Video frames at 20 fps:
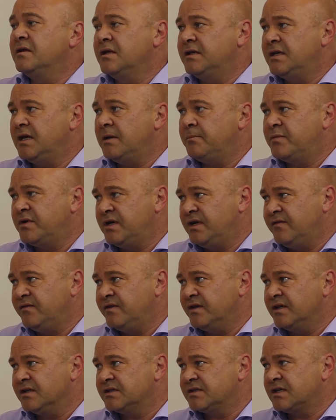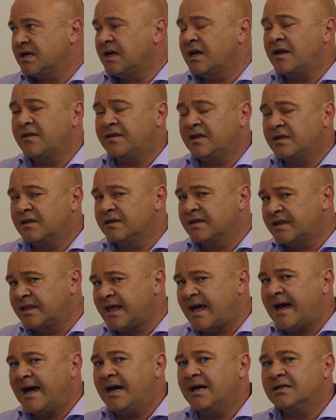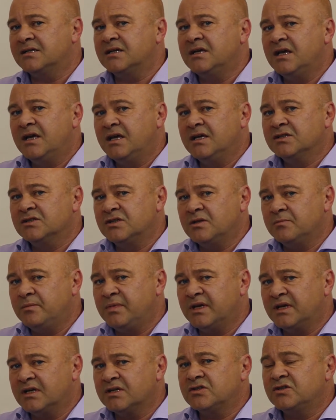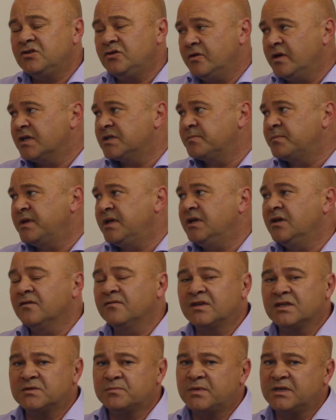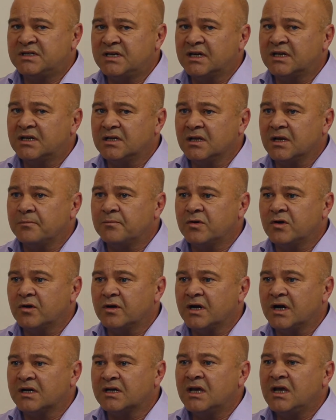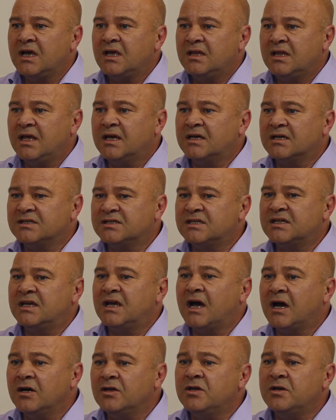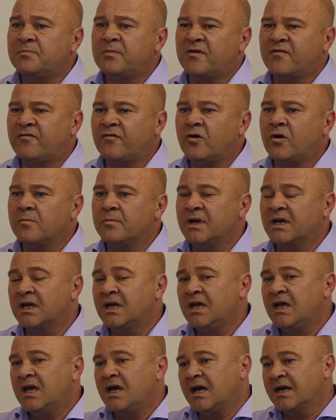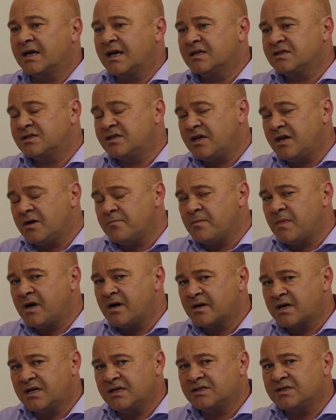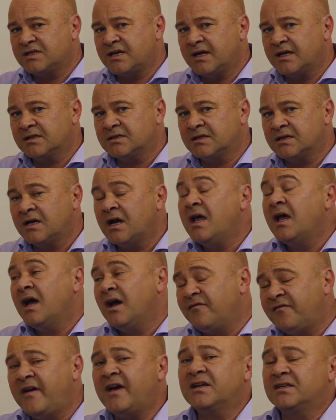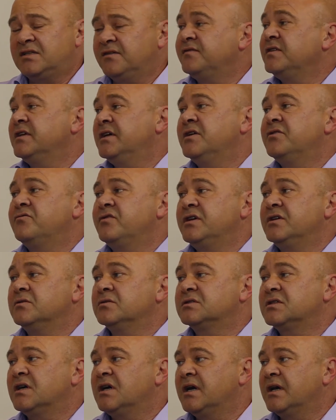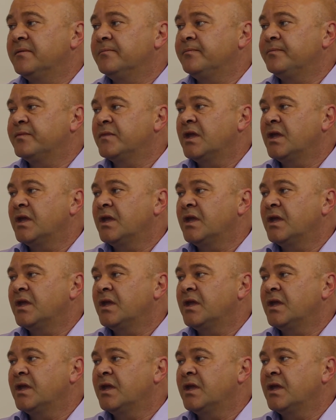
the day previous, and I think that is the biggest USP of this particular product. They can see how they're performing against their market sector effectively in real time.